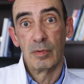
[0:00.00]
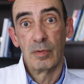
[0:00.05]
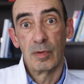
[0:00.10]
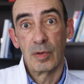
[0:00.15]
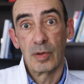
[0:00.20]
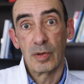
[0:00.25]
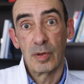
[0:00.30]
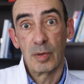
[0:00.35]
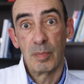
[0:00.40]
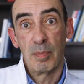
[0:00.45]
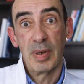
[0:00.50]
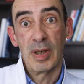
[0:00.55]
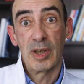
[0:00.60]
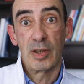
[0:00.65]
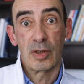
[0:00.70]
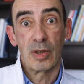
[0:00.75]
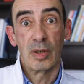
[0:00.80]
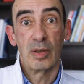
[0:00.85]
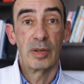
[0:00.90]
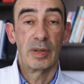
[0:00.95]
for the
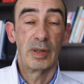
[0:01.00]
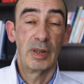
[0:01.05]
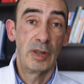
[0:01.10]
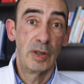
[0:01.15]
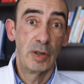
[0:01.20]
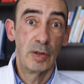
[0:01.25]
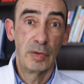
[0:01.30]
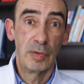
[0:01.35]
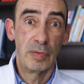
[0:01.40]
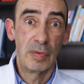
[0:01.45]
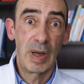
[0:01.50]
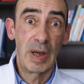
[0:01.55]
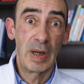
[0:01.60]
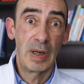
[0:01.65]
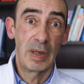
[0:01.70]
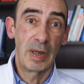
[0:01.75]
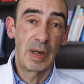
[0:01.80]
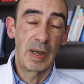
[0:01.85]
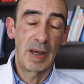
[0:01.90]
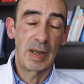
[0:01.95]
patient
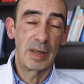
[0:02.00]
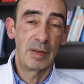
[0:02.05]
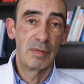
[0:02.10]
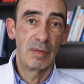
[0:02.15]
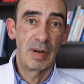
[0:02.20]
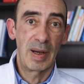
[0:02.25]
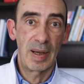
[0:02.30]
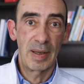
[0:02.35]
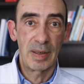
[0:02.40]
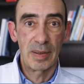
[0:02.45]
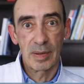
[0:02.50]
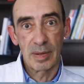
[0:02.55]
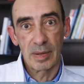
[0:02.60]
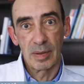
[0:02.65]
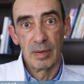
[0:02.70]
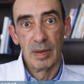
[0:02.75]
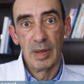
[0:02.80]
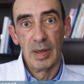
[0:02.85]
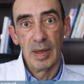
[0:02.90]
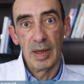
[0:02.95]
individual advice
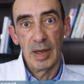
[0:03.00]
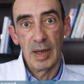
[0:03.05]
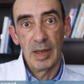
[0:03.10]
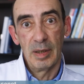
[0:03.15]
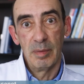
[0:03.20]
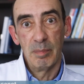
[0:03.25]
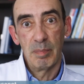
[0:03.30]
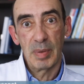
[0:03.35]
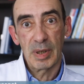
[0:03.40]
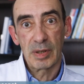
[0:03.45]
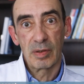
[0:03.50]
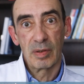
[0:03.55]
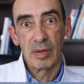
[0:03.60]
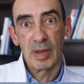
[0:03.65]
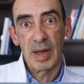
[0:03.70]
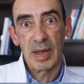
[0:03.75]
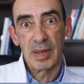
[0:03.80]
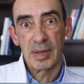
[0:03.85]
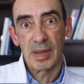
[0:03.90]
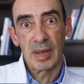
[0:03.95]
and
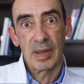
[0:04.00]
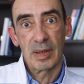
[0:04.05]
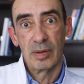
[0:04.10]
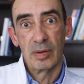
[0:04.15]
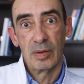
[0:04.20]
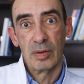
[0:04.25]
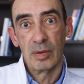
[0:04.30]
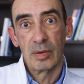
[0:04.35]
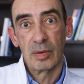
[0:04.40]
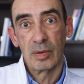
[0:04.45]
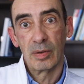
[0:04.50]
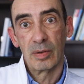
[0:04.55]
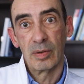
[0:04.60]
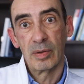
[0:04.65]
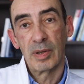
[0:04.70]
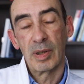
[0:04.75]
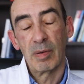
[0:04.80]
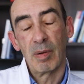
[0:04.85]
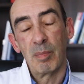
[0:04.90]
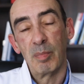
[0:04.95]
personalized uh,
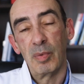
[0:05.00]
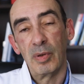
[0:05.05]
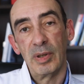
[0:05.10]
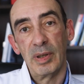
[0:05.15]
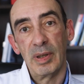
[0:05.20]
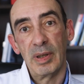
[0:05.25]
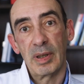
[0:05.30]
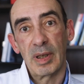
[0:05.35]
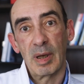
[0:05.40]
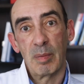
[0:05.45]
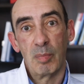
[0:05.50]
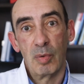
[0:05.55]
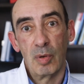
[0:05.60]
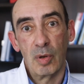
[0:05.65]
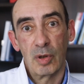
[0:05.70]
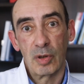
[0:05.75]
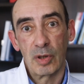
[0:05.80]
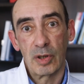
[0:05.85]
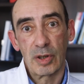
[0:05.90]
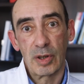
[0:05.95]
therapeutic
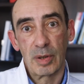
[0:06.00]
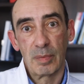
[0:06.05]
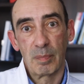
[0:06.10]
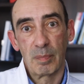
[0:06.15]
approach.